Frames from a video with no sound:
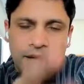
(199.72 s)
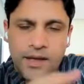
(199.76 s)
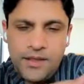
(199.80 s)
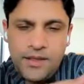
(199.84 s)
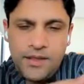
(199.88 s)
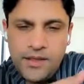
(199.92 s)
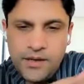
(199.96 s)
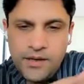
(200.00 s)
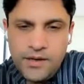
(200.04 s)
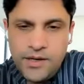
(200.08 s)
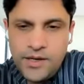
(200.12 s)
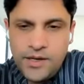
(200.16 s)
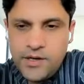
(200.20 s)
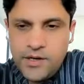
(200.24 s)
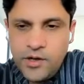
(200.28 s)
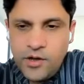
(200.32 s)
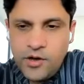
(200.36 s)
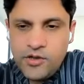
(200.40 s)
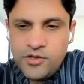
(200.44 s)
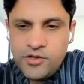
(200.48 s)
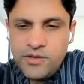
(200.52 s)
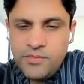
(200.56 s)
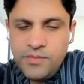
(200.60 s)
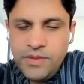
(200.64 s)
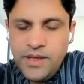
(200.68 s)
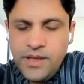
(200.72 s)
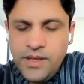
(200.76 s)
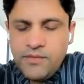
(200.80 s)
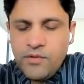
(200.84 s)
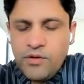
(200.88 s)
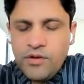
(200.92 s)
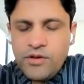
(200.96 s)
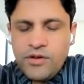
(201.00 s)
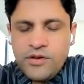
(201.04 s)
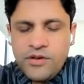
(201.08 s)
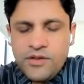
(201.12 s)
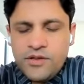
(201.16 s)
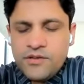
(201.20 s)
And then technology being
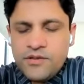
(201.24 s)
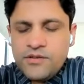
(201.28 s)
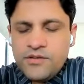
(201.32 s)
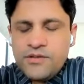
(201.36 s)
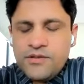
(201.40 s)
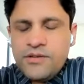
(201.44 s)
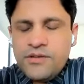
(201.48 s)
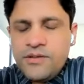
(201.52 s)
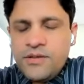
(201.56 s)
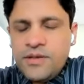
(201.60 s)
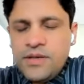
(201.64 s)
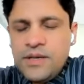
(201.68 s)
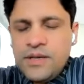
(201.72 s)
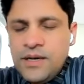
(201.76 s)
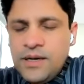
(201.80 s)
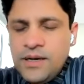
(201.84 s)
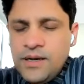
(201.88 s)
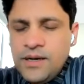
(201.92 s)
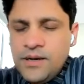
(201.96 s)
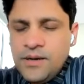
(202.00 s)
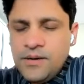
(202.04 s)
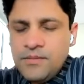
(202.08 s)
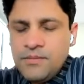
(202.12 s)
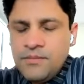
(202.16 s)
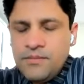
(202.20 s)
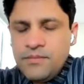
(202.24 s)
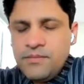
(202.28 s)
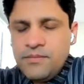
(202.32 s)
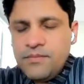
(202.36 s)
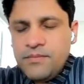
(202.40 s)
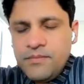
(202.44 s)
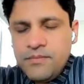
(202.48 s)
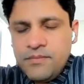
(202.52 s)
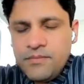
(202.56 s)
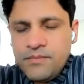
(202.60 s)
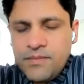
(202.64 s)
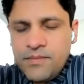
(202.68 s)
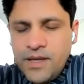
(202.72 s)
what it is,
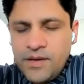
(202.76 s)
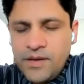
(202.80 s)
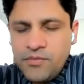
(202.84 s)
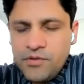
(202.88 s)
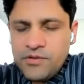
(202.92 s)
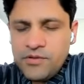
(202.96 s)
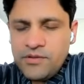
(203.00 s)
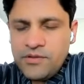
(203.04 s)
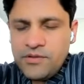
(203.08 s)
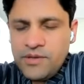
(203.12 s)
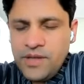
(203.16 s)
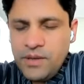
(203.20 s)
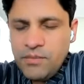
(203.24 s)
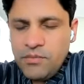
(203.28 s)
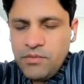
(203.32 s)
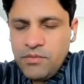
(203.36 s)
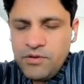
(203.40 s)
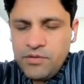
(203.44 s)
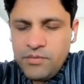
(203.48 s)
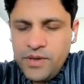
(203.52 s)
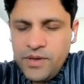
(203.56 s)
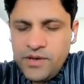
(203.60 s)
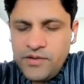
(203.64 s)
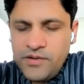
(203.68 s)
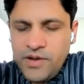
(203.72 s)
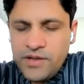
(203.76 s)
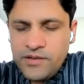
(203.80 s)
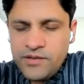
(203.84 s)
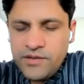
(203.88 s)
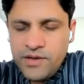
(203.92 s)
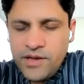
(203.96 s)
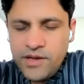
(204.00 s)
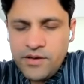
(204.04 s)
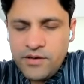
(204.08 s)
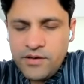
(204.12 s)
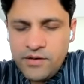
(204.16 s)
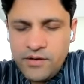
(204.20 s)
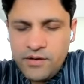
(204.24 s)
that was able to be
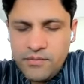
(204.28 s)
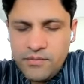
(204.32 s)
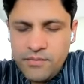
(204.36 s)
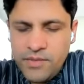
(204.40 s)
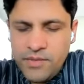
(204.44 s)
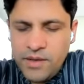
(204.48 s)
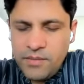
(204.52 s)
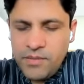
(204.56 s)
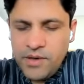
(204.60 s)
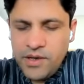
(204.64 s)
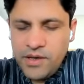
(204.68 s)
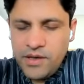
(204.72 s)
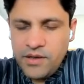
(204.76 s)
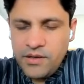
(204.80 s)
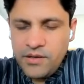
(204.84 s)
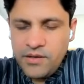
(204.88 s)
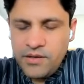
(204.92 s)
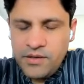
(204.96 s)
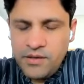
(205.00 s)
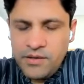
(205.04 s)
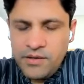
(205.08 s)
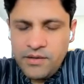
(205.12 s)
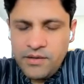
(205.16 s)
translated by my